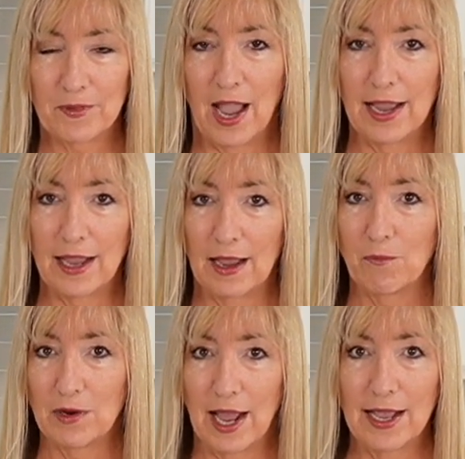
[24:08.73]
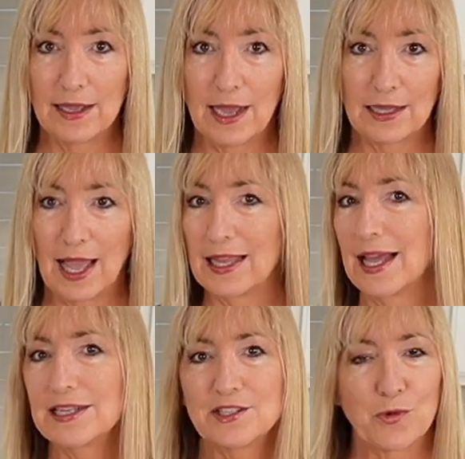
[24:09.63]
I
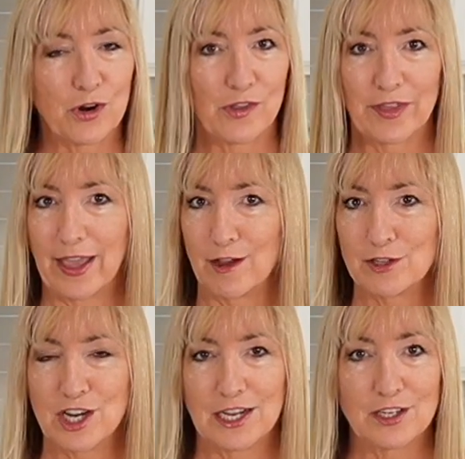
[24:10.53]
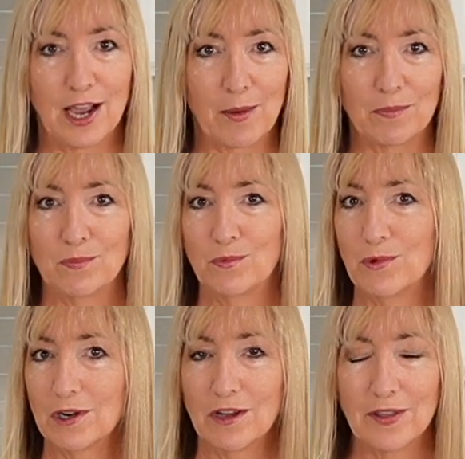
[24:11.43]
like to work on the couch. I
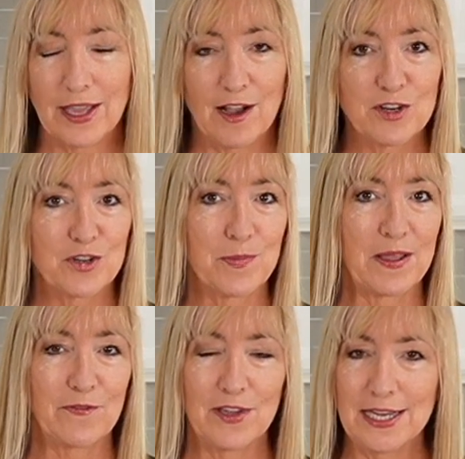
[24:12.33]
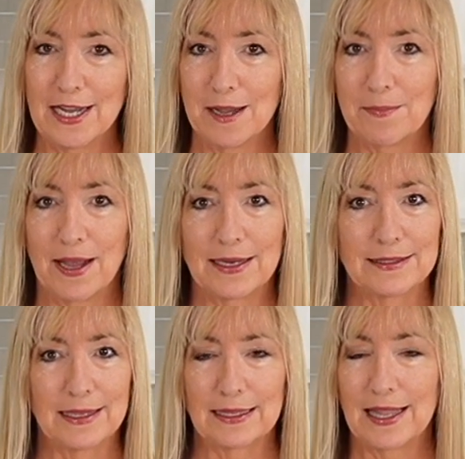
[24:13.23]
work on the couch with my feet up.
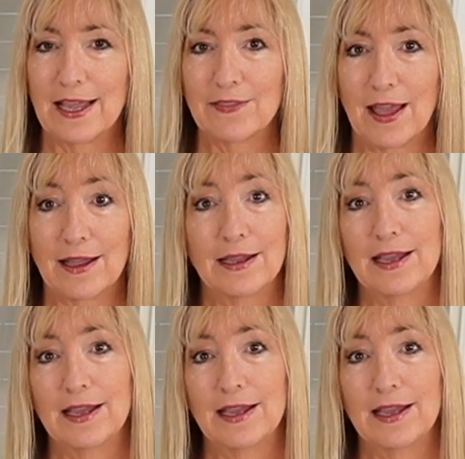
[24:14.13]
I like that.